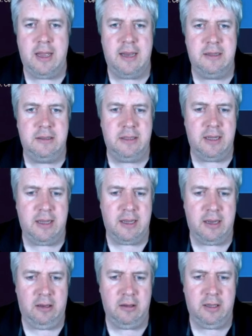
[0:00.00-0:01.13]
and
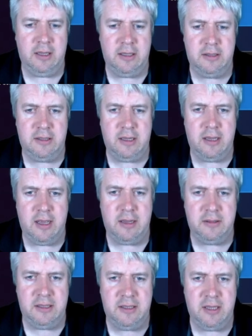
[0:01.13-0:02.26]
look at
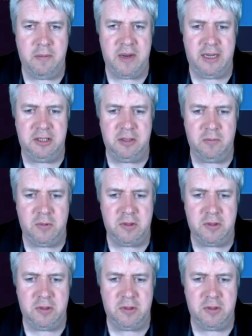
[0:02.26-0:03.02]
determination